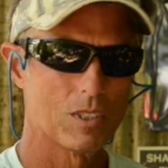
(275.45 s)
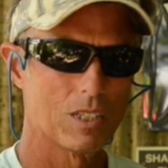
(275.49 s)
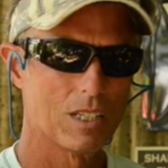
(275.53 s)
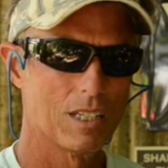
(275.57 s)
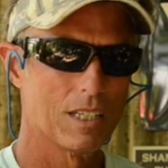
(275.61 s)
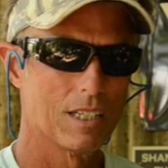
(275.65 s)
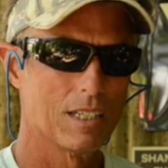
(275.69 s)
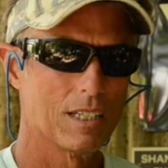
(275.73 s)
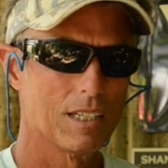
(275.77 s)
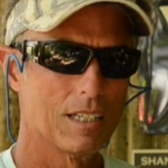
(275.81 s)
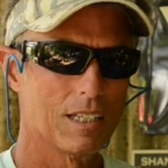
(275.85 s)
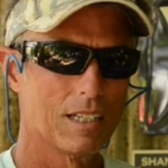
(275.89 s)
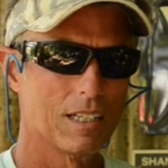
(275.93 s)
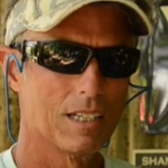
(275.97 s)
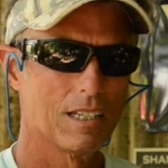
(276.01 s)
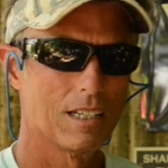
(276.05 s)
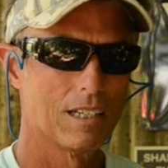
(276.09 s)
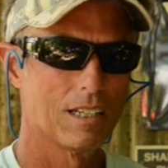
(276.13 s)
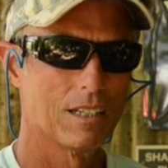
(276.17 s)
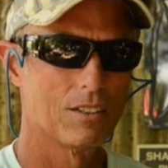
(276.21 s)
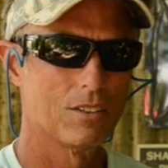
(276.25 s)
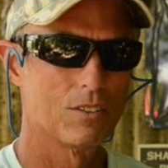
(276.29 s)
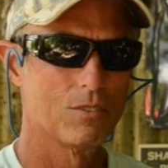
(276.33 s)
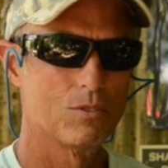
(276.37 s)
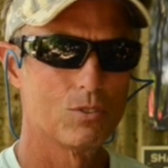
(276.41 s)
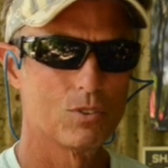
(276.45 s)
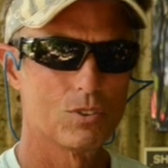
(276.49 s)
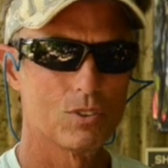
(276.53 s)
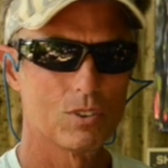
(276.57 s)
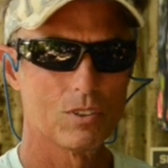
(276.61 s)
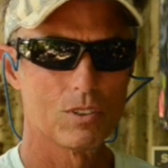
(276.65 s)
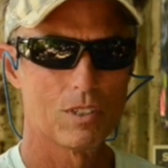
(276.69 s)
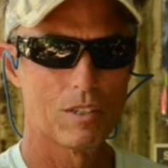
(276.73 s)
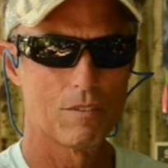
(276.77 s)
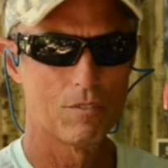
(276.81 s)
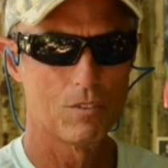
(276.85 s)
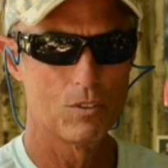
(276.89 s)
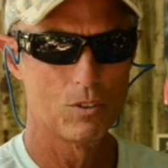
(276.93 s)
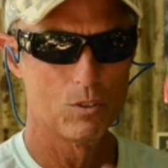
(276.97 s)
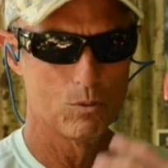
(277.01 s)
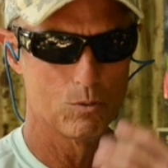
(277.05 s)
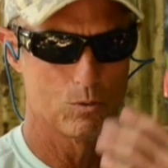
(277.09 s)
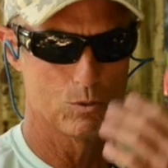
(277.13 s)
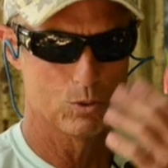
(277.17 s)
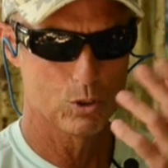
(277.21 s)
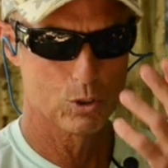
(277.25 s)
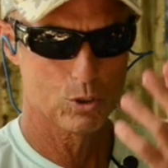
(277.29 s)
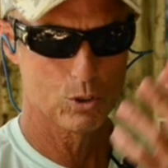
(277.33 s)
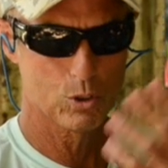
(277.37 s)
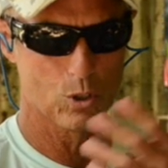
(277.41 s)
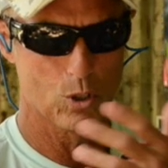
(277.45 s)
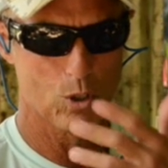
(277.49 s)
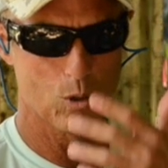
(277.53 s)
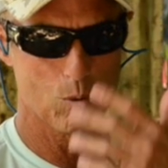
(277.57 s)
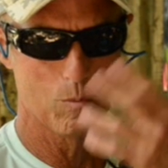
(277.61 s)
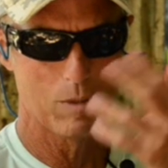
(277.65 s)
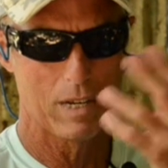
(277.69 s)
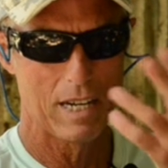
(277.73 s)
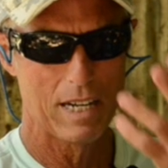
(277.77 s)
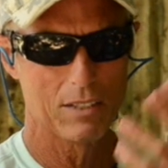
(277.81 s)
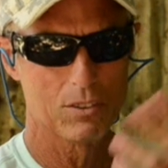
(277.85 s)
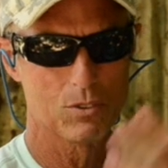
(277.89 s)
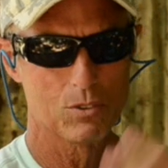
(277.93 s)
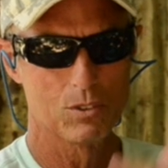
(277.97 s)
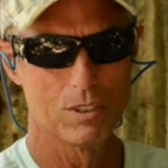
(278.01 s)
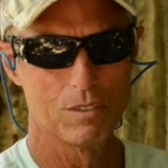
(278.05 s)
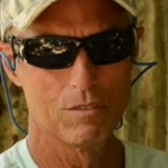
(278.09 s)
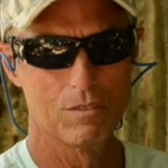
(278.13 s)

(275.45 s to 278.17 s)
And if you scroll back through